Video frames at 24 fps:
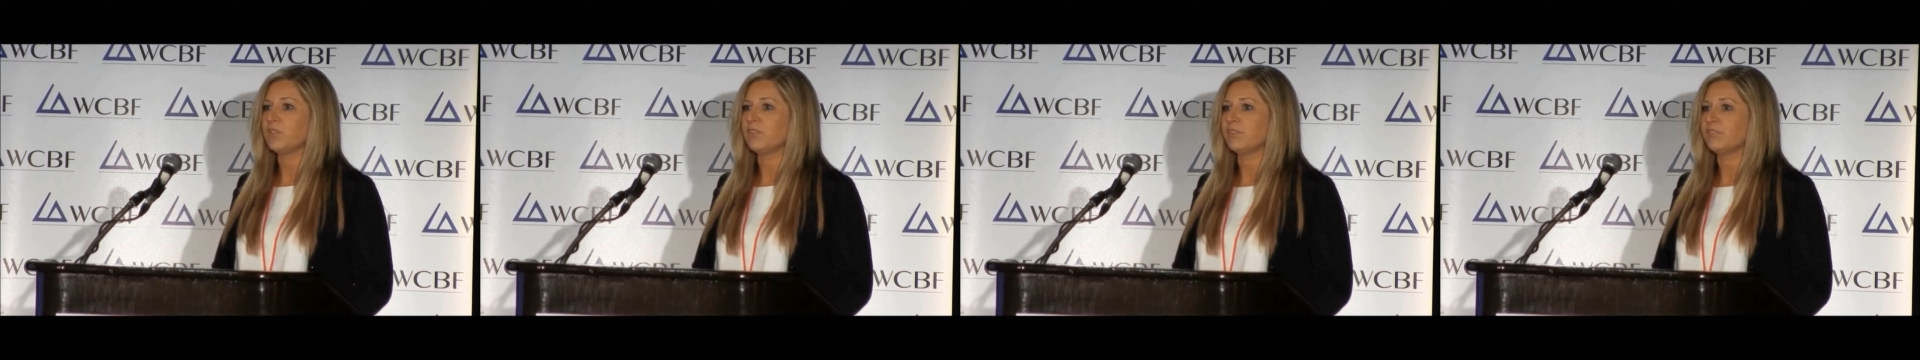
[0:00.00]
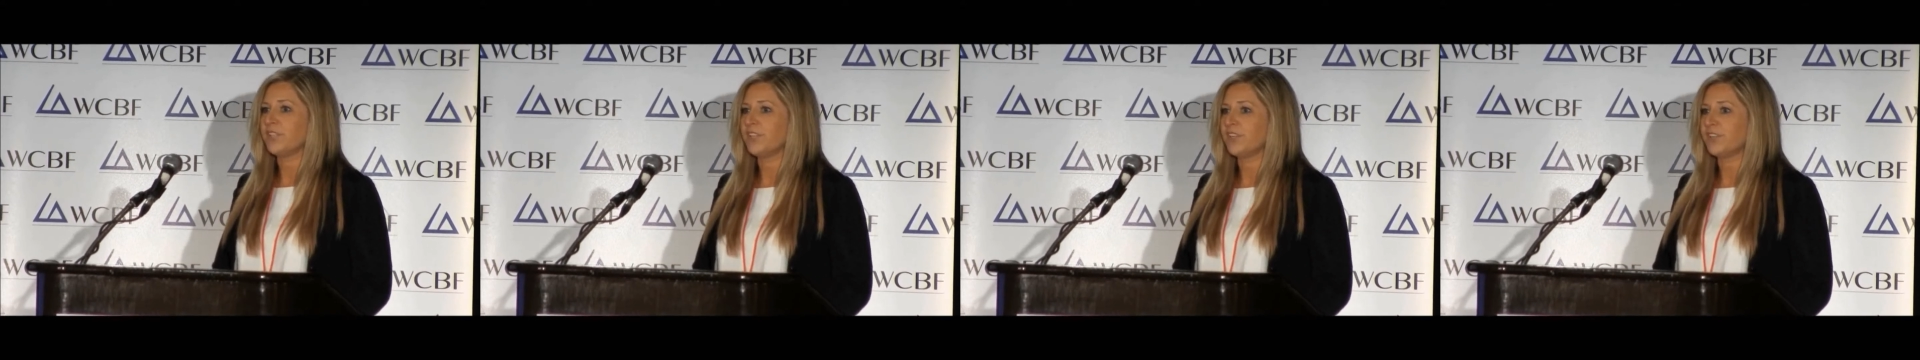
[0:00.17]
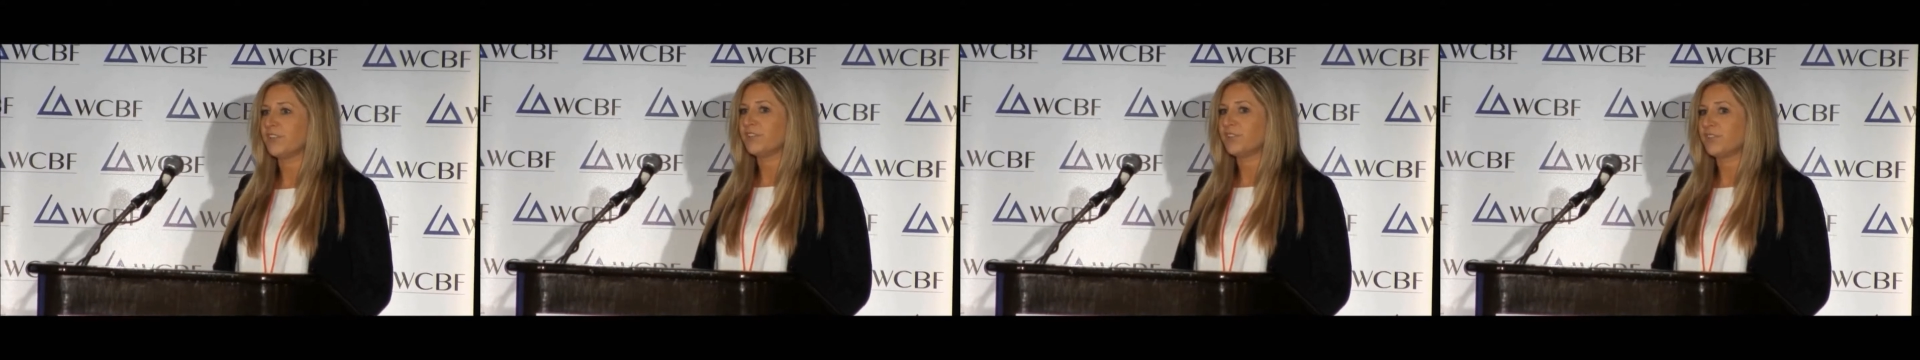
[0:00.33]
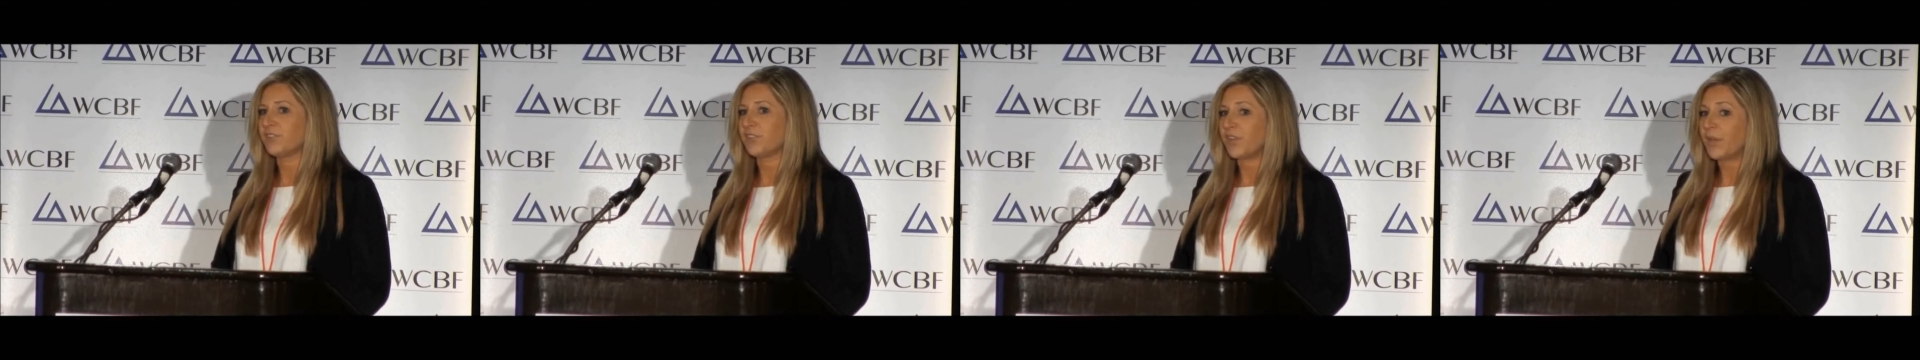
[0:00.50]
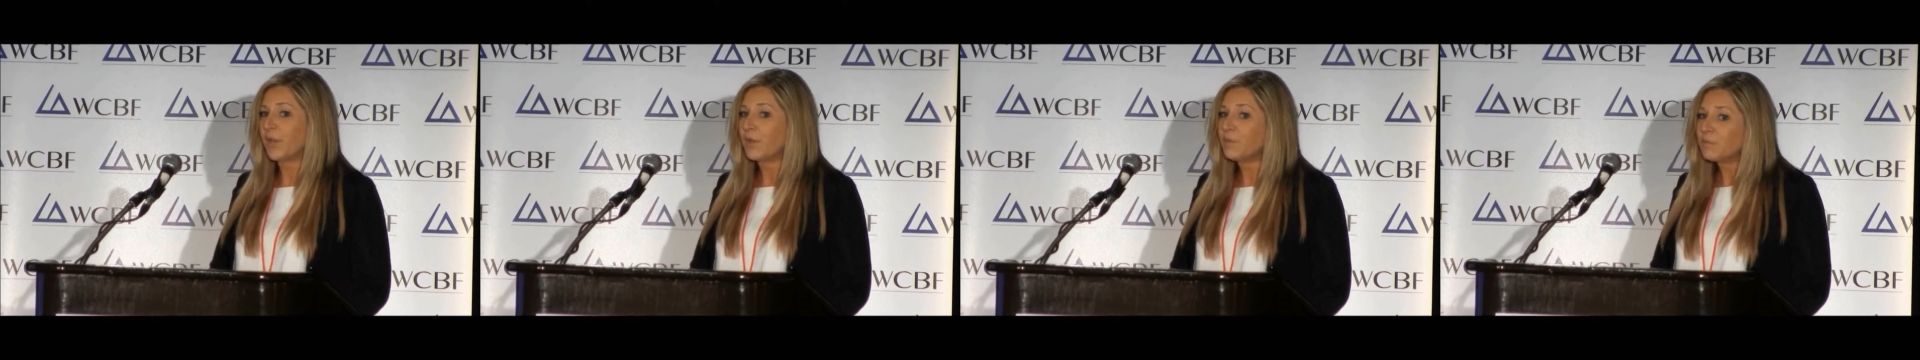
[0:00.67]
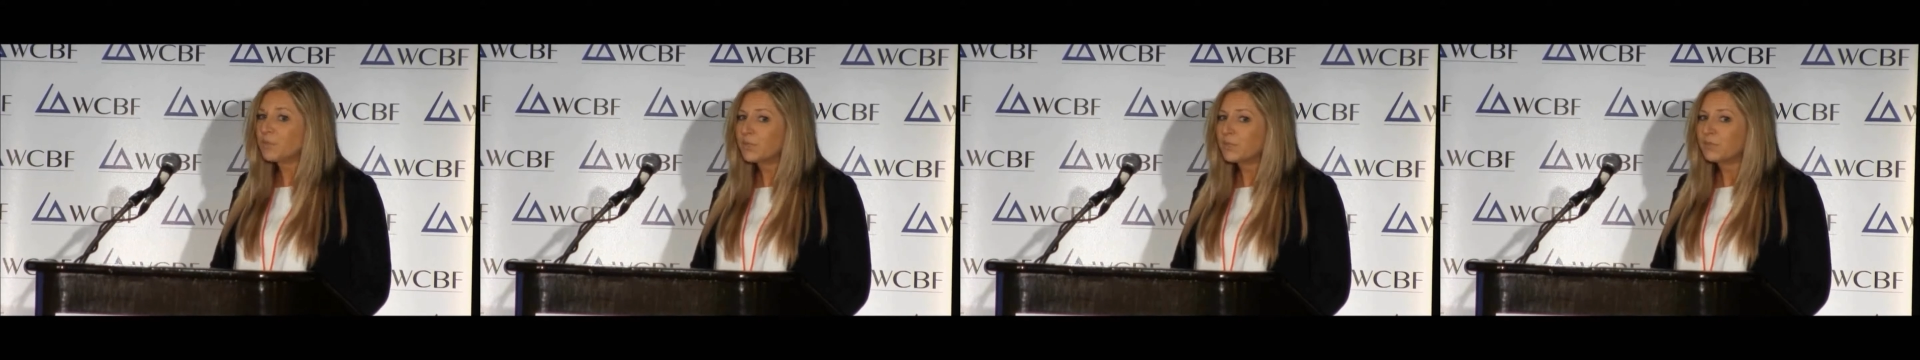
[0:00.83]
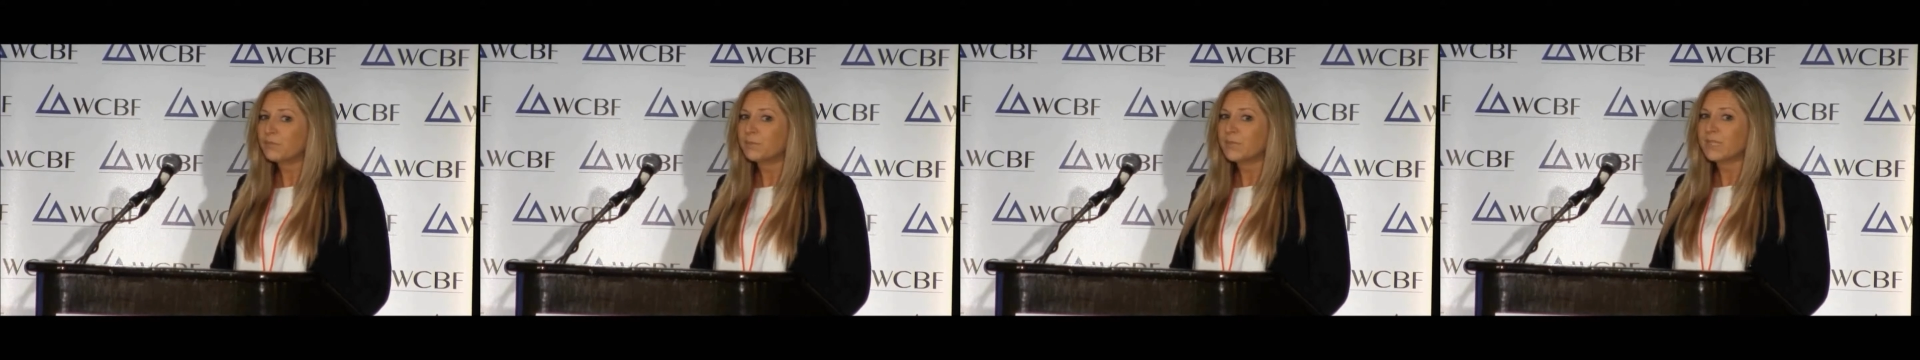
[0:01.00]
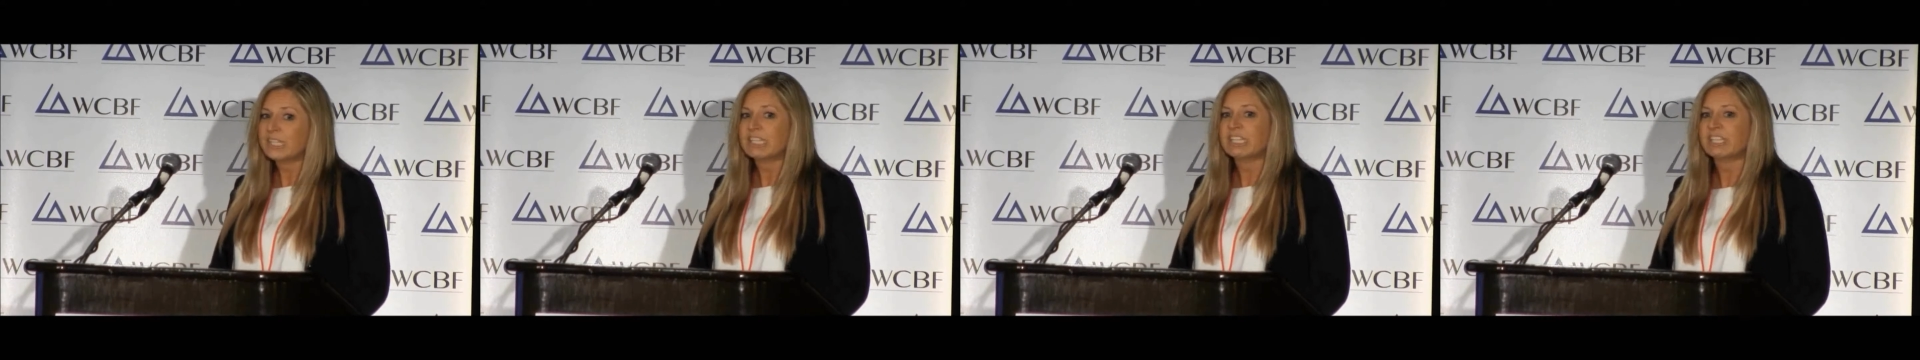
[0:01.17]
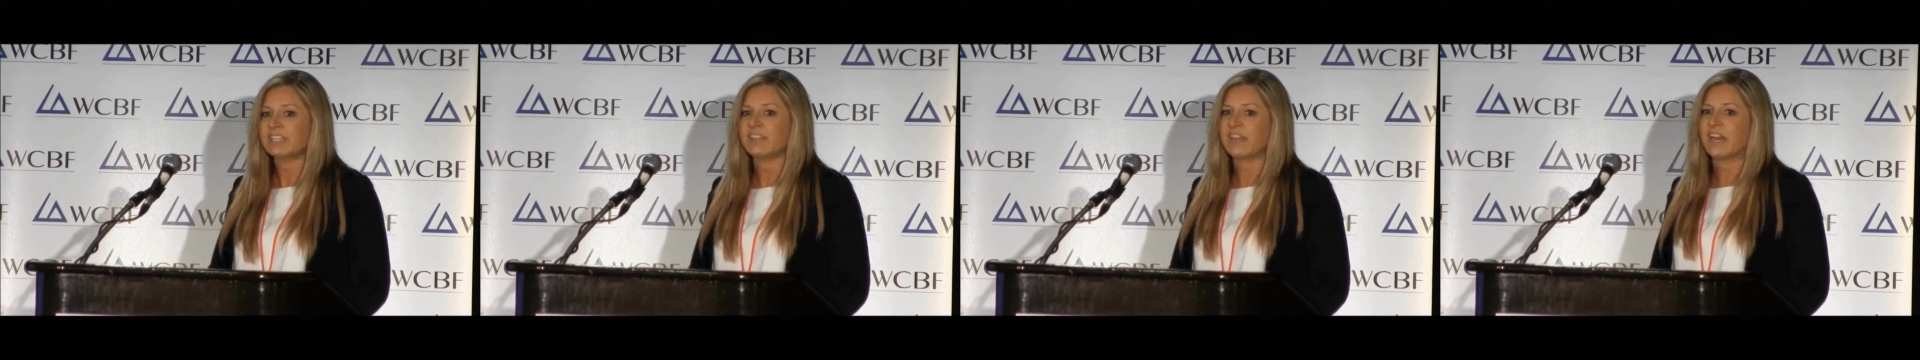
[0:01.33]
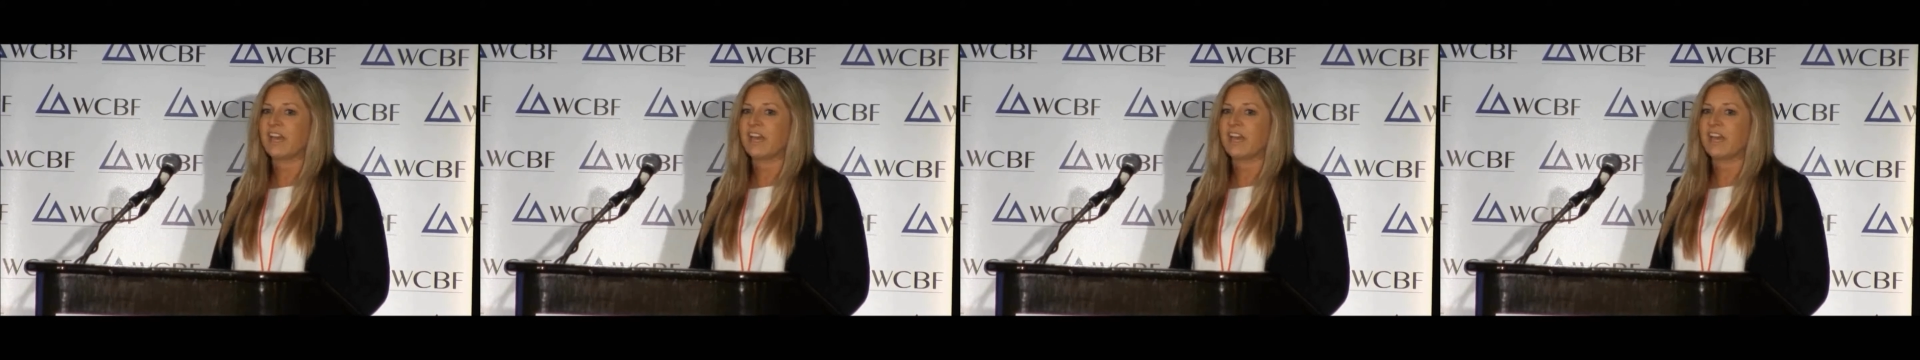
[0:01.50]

of years and a couple of $1 million